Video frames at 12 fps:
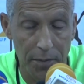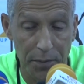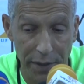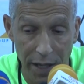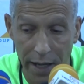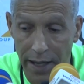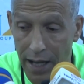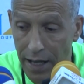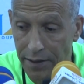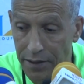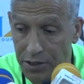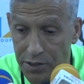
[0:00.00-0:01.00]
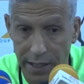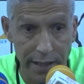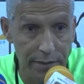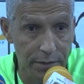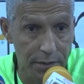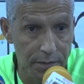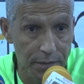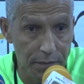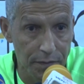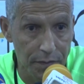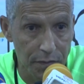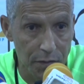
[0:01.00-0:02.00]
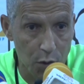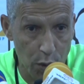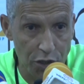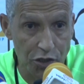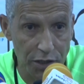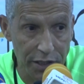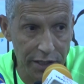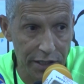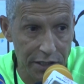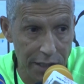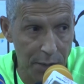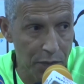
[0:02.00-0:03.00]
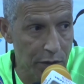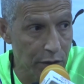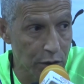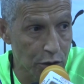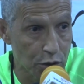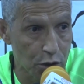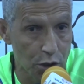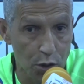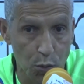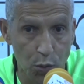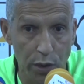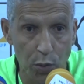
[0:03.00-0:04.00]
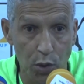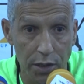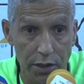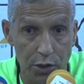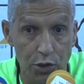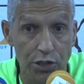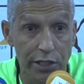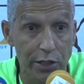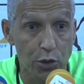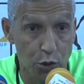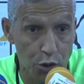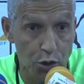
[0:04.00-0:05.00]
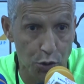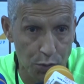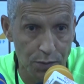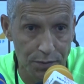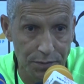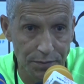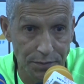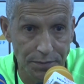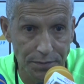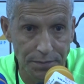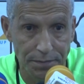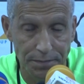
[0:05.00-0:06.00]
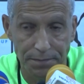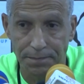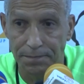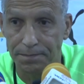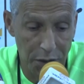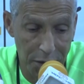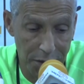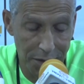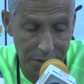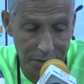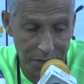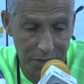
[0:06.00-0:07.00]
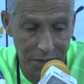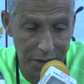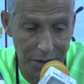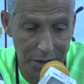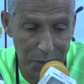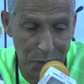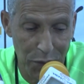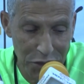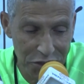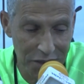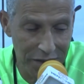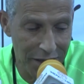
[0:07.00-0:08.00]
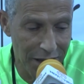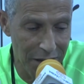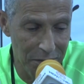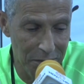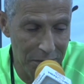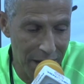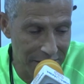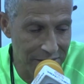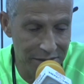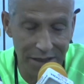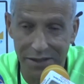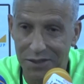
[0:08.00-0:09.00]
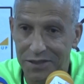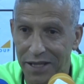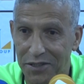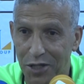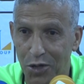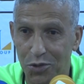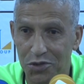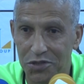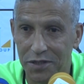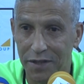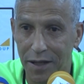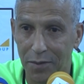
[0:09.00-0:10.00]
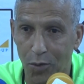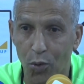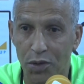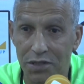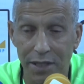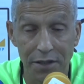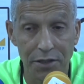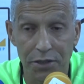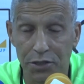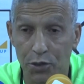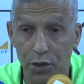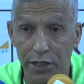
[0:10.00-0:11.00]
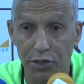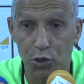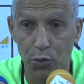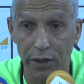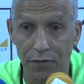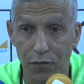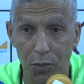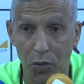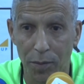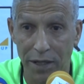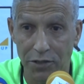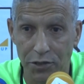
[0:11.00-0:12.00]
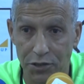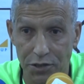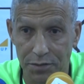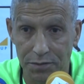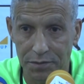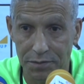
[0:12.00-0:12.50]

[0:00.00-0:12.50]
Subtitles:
But I understand the question, and it's something that we will continue to do. The pressure that I'm under as head coach, that I'm always under, is to win football matches.